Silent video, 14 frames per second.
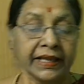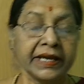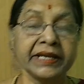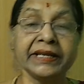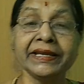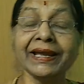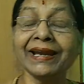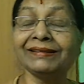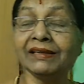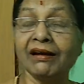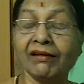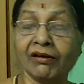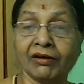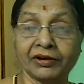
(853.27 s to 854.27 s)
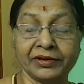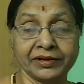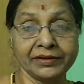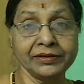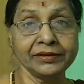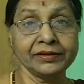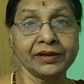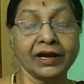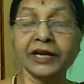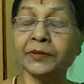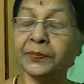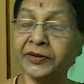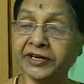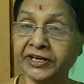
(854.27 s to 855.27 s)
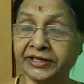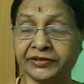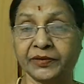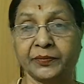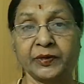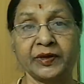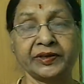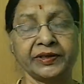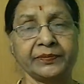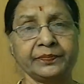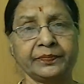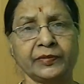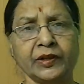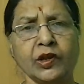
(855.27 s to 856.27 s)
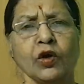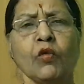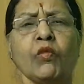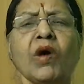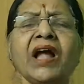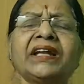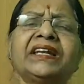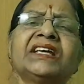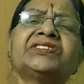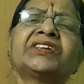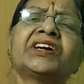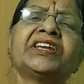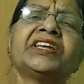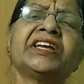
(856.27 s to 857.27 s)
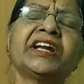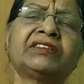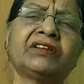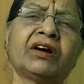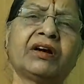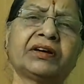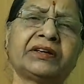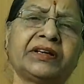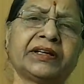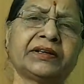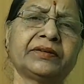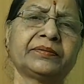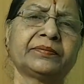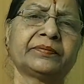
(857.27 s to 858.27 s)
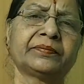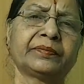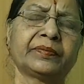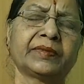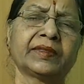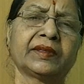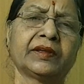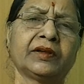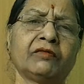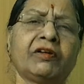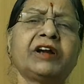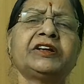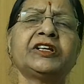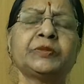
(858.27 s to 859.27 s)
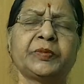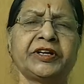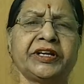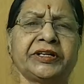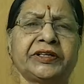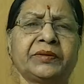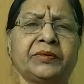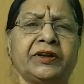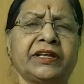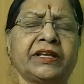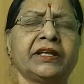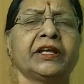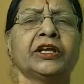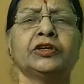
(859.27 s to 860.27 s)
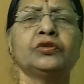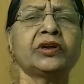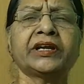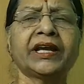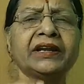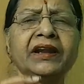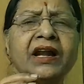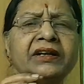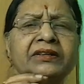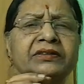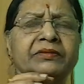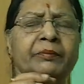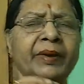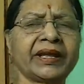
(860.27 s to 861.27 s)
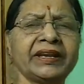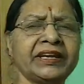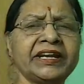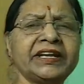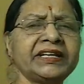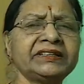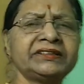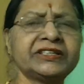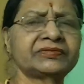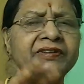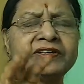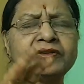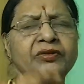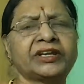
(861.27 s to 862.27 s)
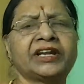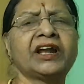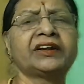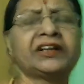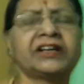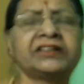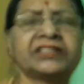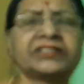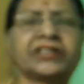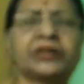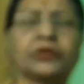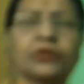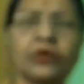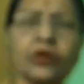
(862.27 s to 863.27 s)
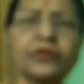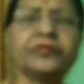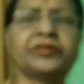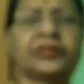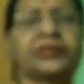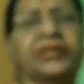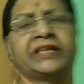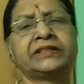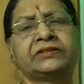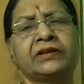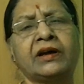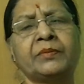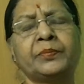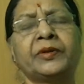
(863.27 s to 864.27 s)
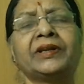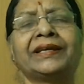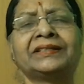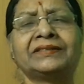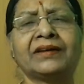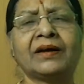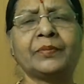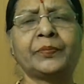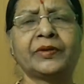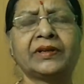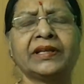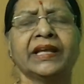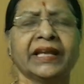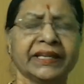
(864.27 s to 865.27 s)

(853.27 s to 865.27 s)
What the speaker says: Create the order and predictability. What is create the order? What is predictability? You cannot, by reading this one, you cannot understand. Go with the example. Example.